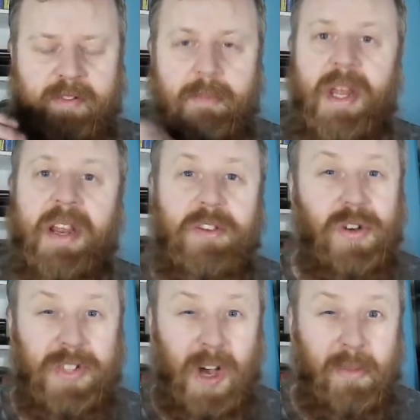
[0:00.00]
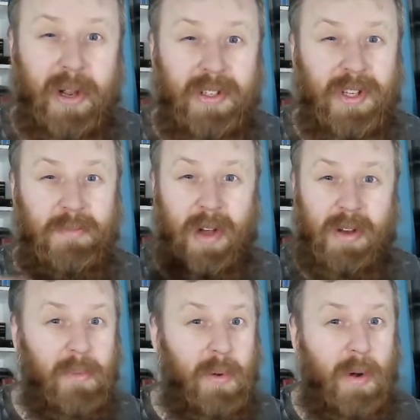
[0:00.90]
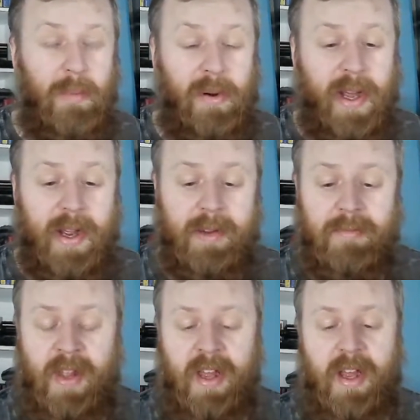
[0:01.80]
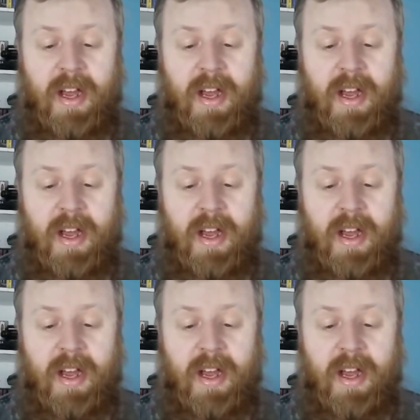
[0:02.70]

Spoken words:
For me, George Alberts is my #1 player,